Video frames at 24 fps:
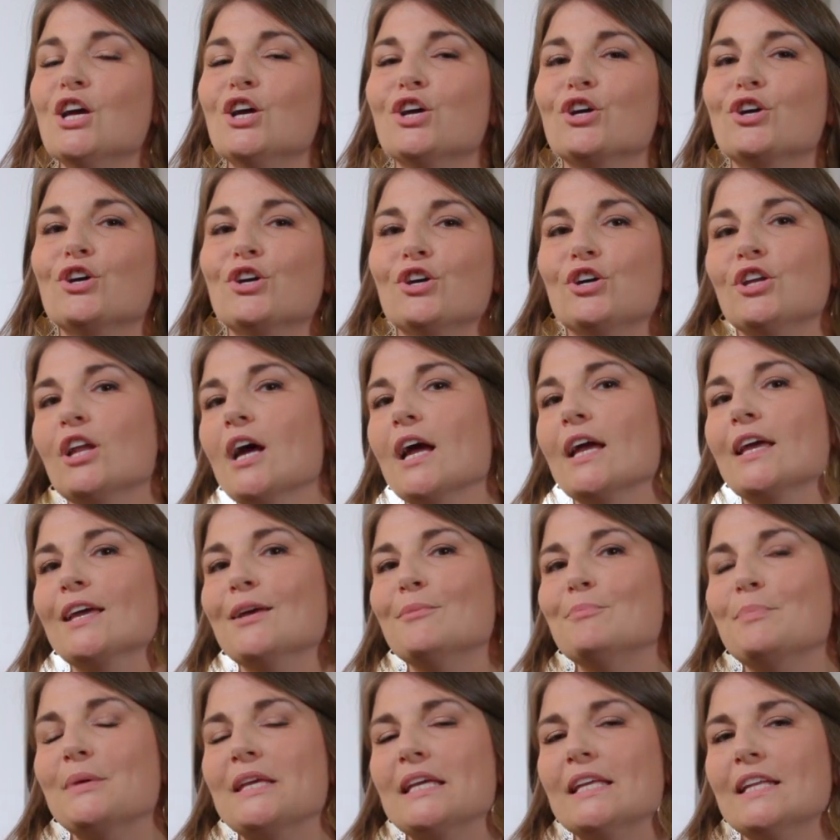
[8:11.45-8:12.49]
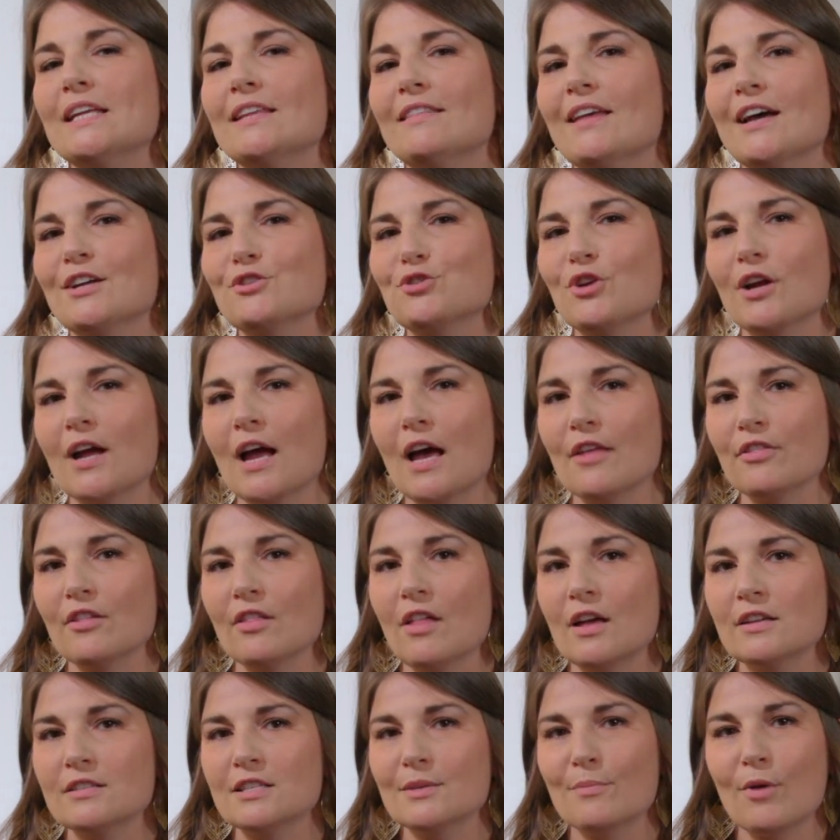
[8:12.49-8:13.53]
Could I compete in that
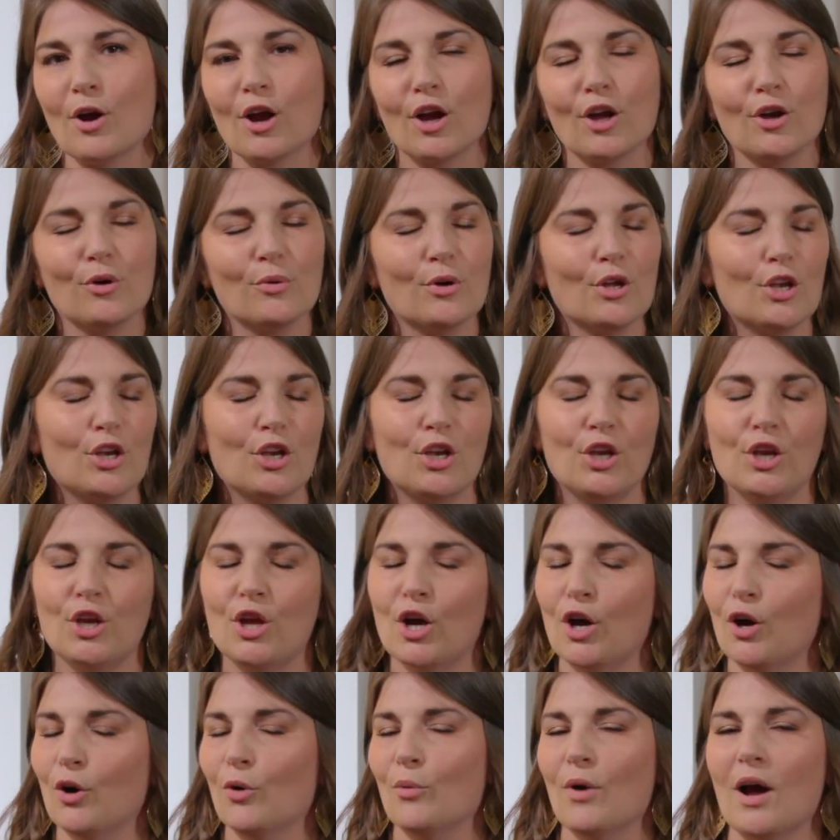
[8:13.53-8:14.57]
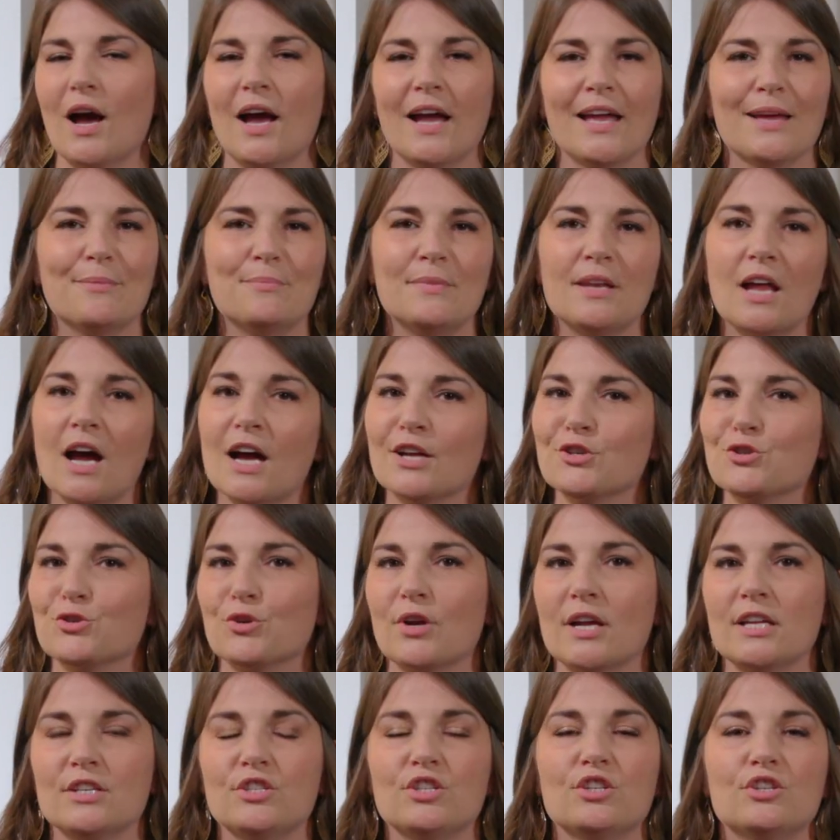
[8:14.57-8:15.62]
triathlon tomorrow? No, I am not
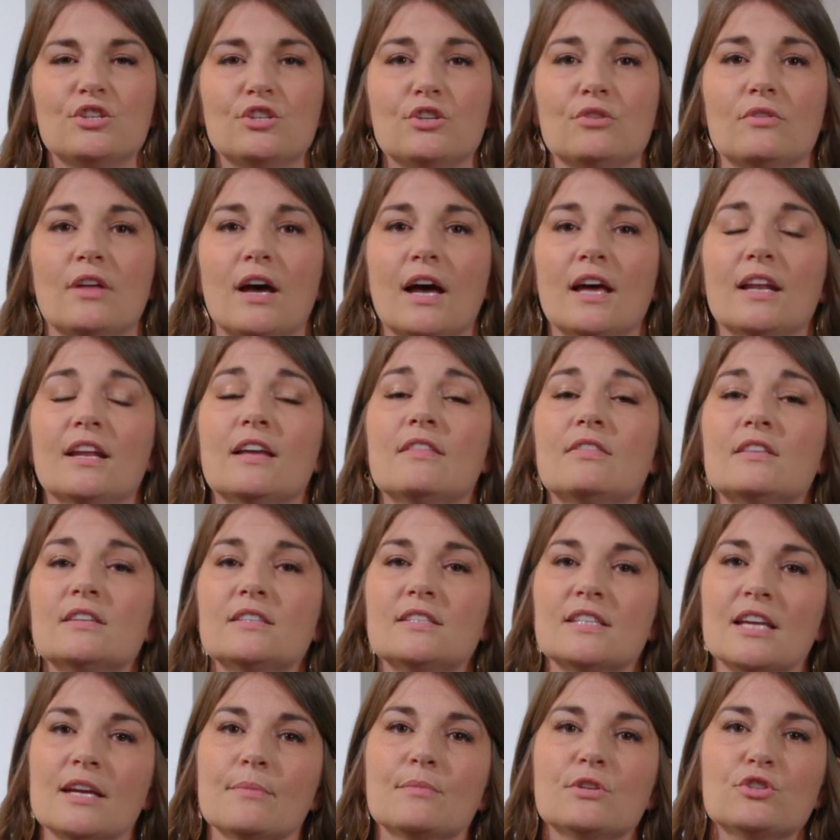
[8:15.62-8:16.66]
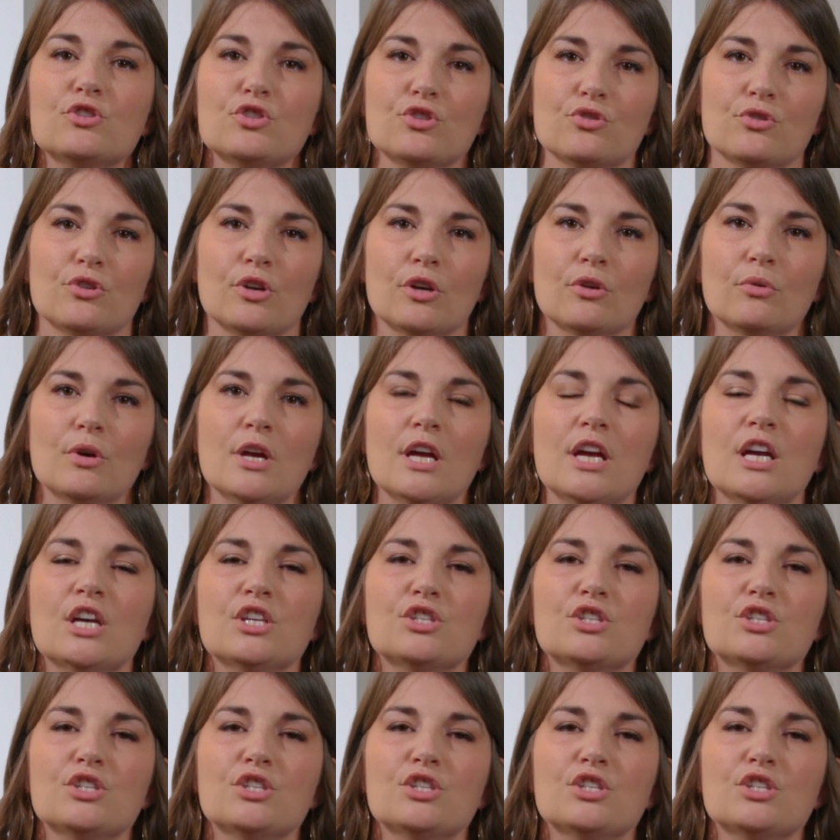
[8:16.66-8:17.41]
trained to do that. And the same is true.